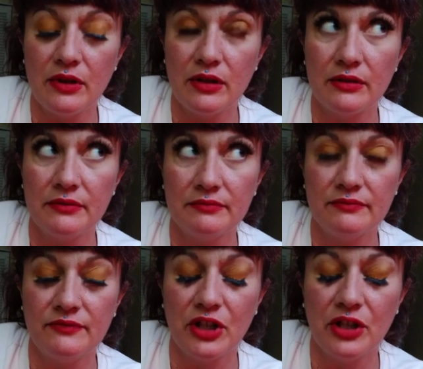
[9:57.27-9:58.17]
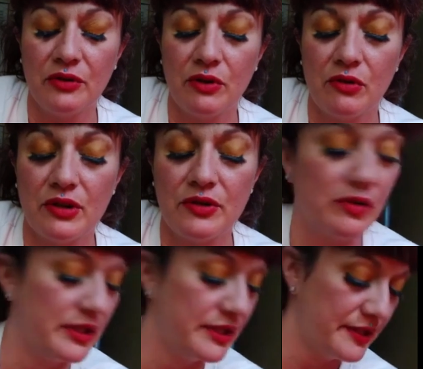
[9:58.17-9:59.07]
or Virgo or
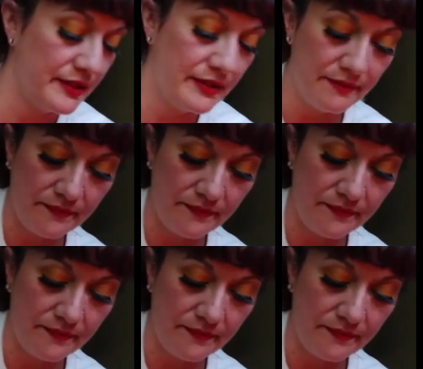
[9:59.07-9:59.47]
Taurus.